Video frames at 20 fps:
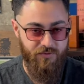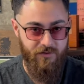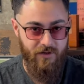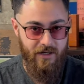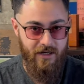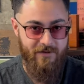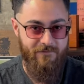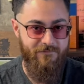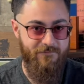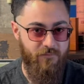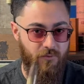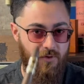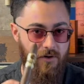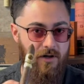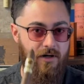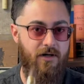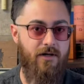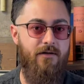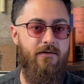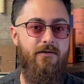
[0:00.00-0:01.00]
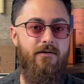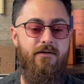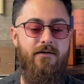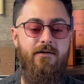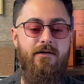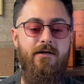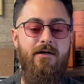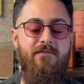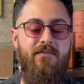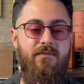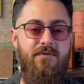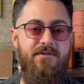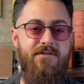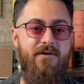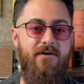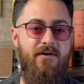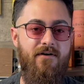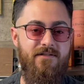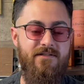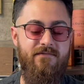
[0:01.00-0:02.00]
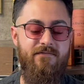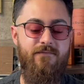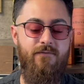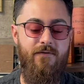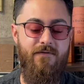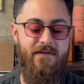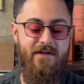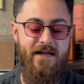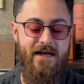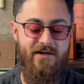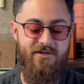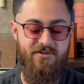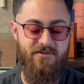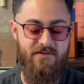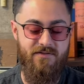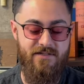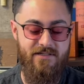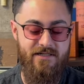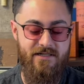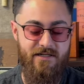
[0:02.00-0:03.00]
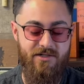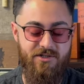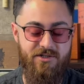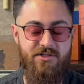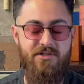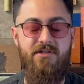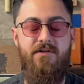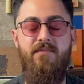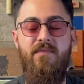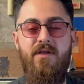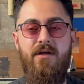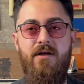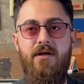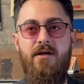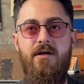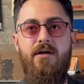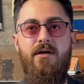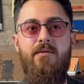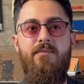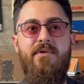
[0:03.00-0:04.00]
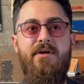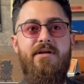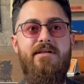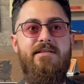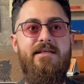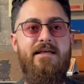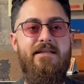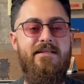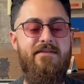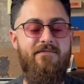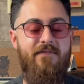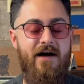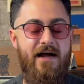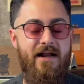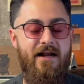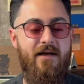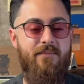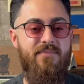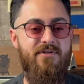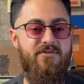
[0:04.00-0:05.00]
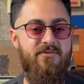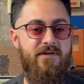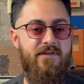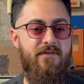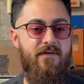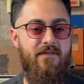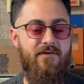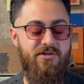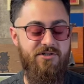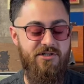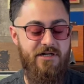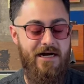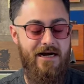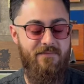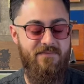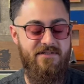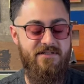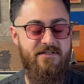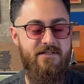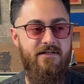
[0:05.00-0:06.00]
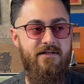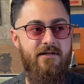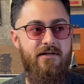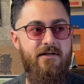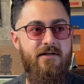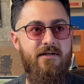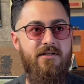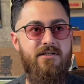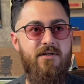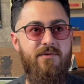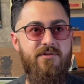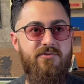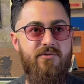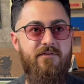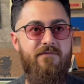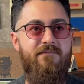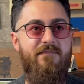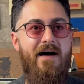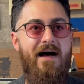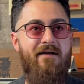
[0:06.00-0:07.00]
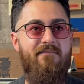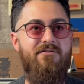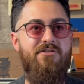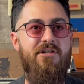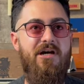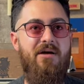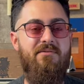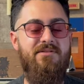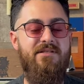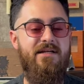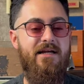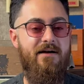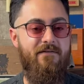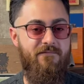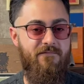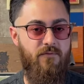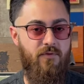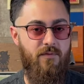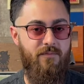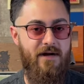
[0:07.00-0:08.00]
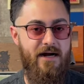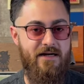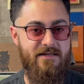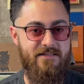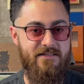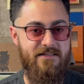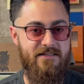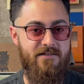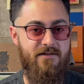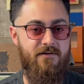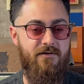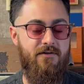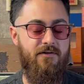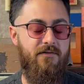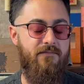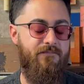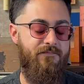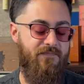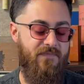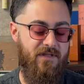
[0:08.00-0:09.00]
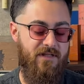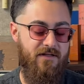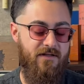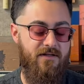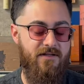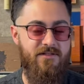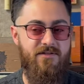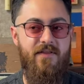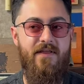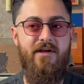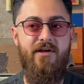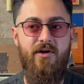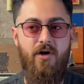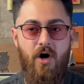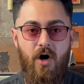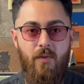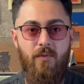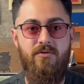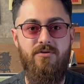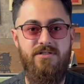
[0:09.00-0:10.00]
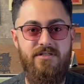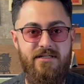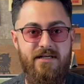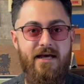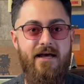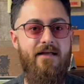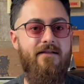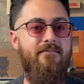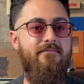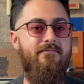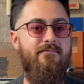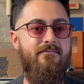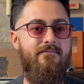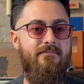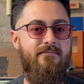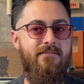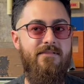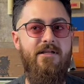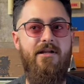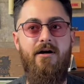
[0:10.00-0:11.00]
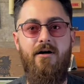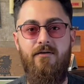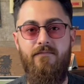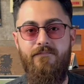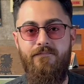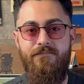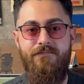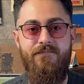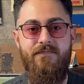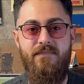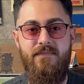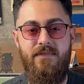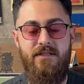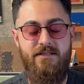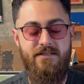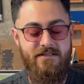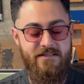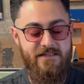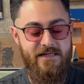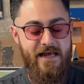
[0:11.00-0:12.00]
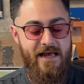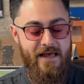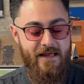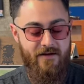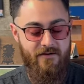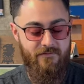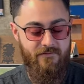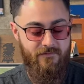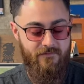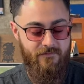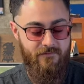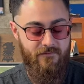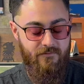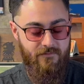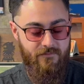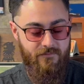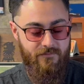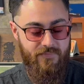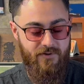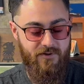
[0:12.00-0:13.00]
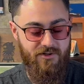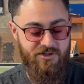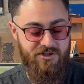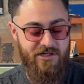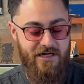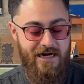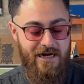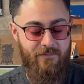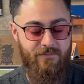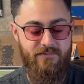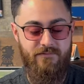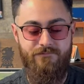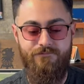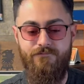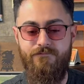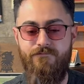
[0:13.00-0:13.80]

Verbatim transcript: uh, four of the Maduros and four of the Naturals each because they had divided up between their other shops. So between five shops, they got four boxes total. So they could almost get, you know, 10 per shop.